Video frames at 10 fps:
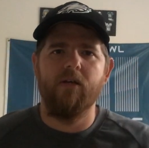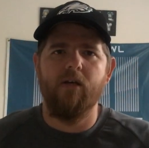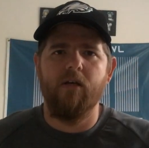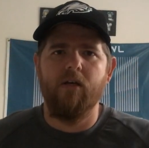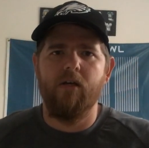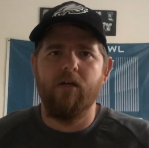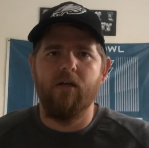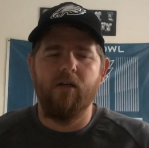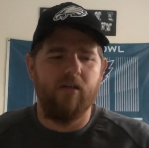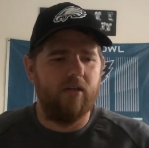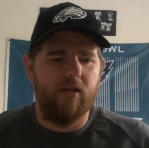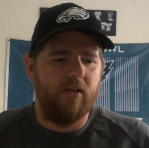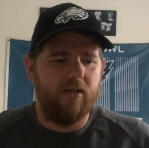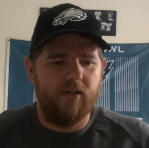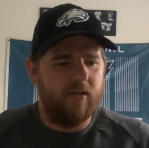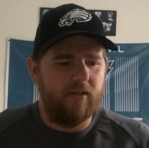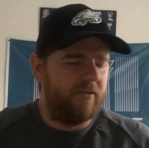(no one is talking)